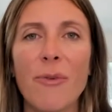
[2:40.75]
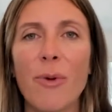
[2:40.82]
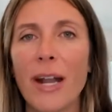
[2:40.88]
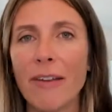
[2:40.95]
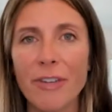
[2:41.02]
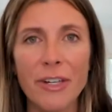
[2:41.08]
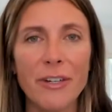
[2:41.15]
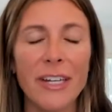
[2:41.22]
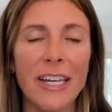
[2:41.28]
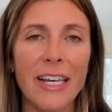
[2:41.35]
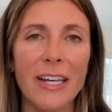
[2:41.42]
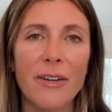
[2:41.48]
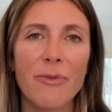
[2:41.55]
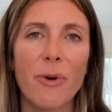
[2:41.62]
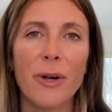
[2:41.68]
whatever you
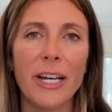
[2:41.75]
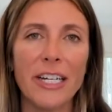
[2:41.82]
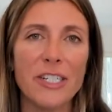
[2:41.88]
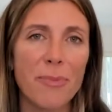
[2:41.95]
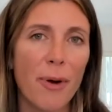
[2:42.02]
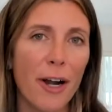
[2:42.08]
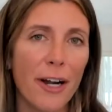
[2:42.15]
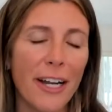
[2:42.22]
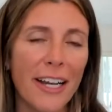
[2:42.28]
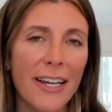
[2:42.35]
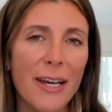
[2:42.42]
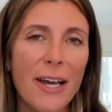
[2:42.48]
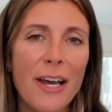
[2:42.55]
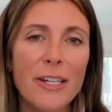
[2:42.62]
need for each party.